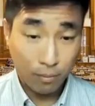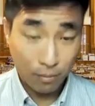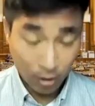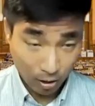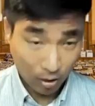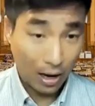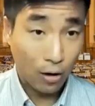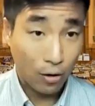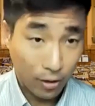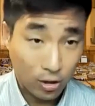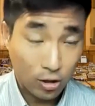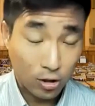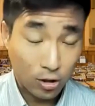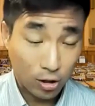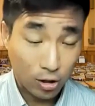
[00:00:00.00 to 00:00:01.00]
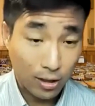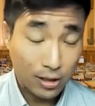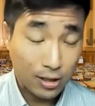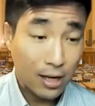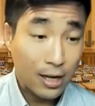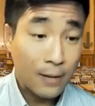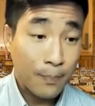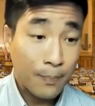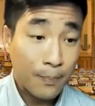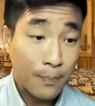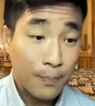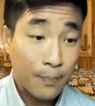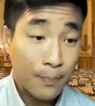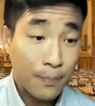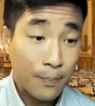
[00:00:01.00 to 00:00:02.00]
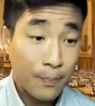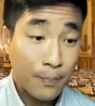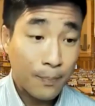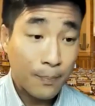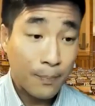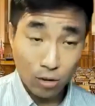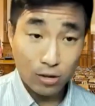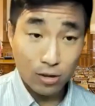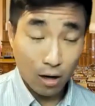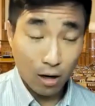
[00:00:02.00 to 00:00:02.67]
health insurance are again those